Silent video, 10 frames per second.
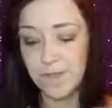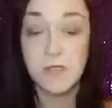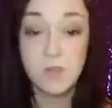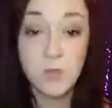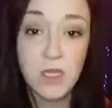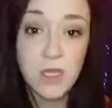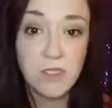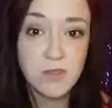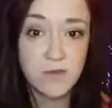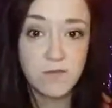it's really
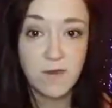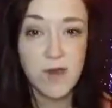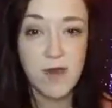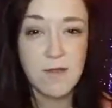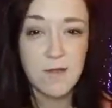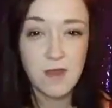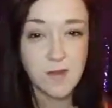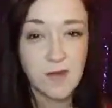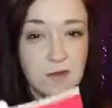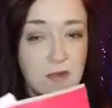good so far, and I might
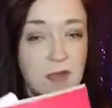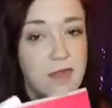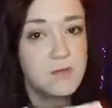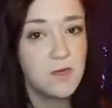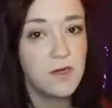read a little excerpt